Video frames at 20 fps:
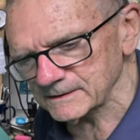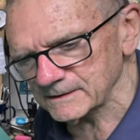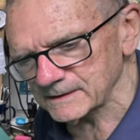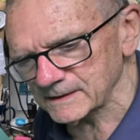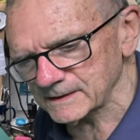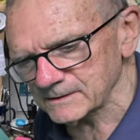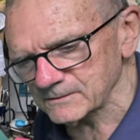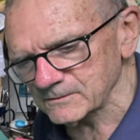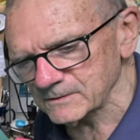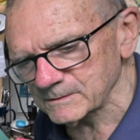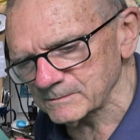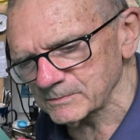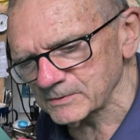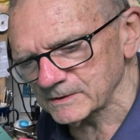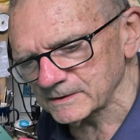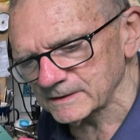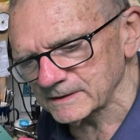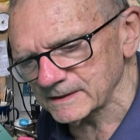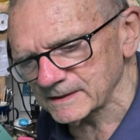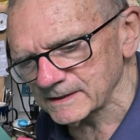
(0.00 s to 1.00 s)
and we'll
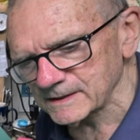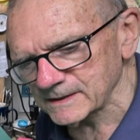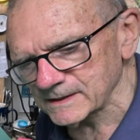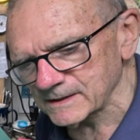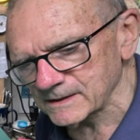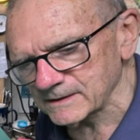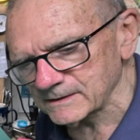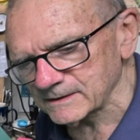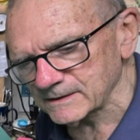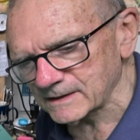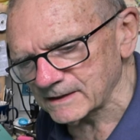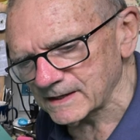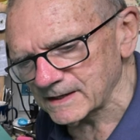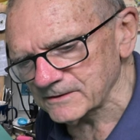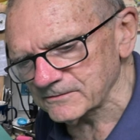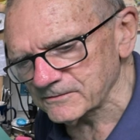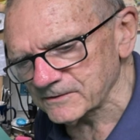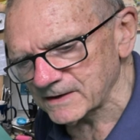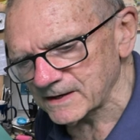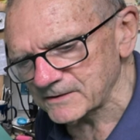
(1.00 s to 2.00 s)
put the uh, the
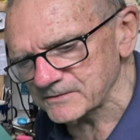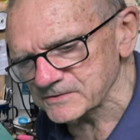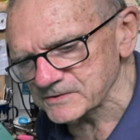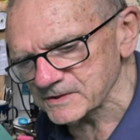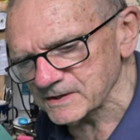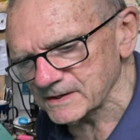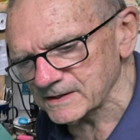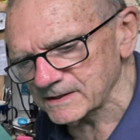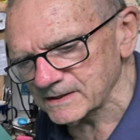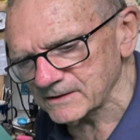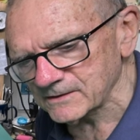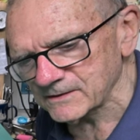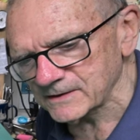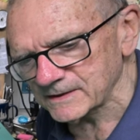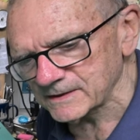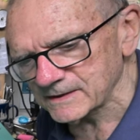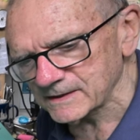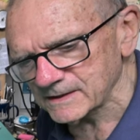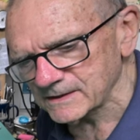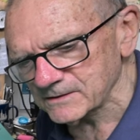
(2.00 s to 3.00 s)
life rafts on. Now,
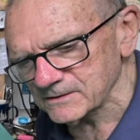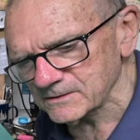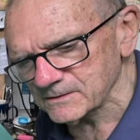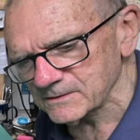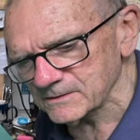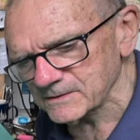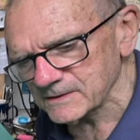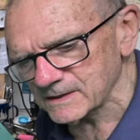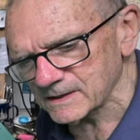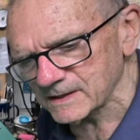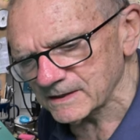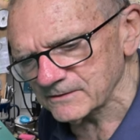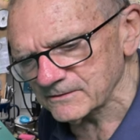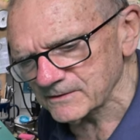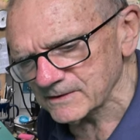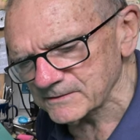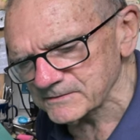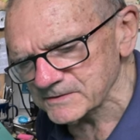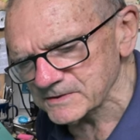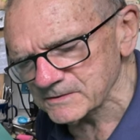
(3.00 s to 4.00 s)
I, I don't know, the life
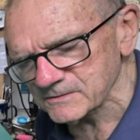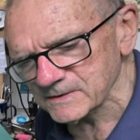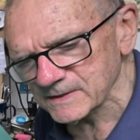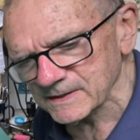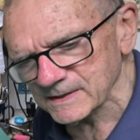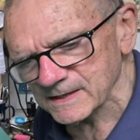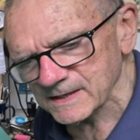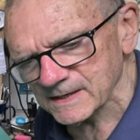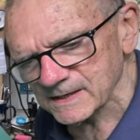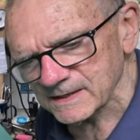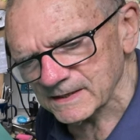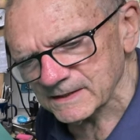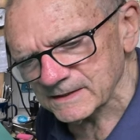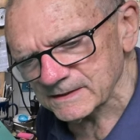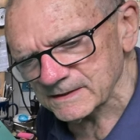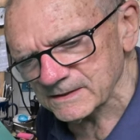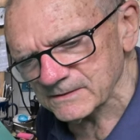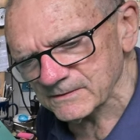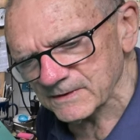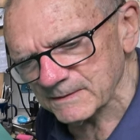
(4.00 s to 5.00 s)
rafts, did we
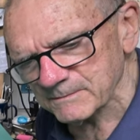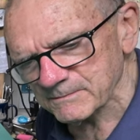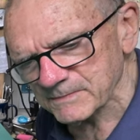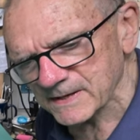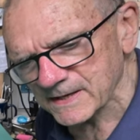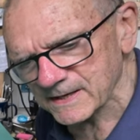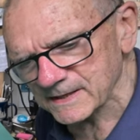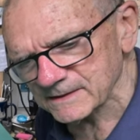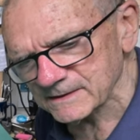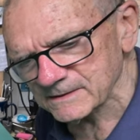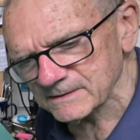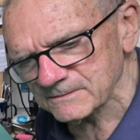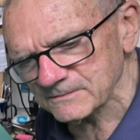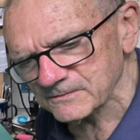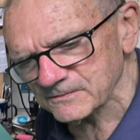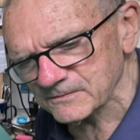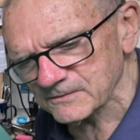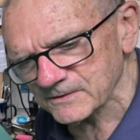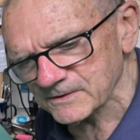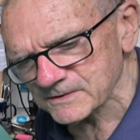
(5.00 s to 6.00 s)
did we paint them
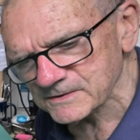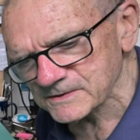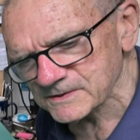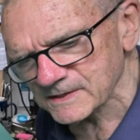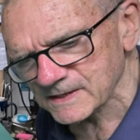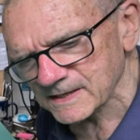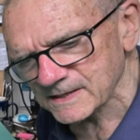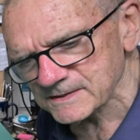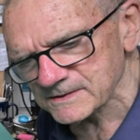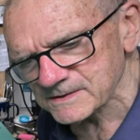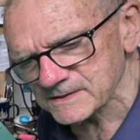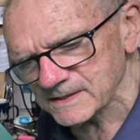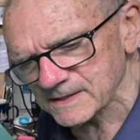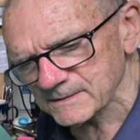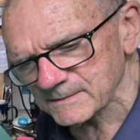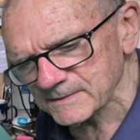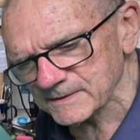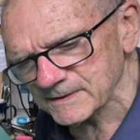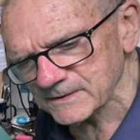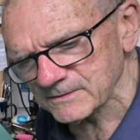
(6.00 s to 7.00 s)
first last
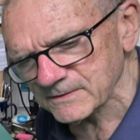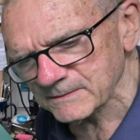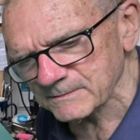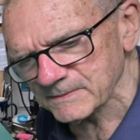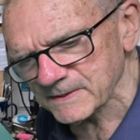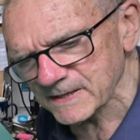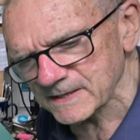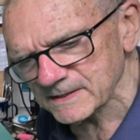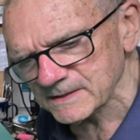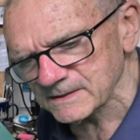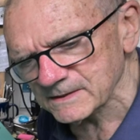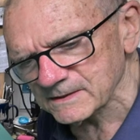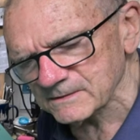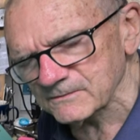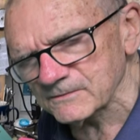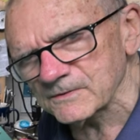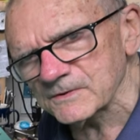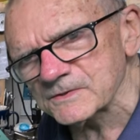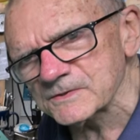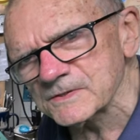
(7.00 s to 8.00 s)
time? I think we painted
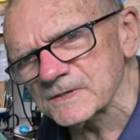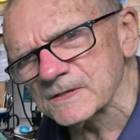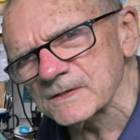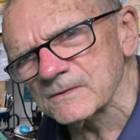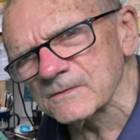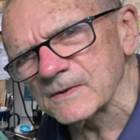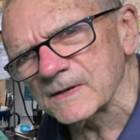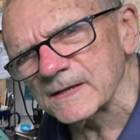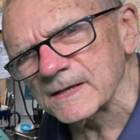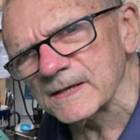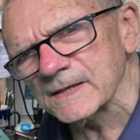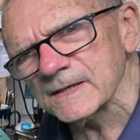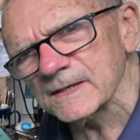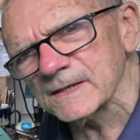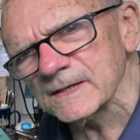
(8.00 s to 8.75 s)
them first, didn't we?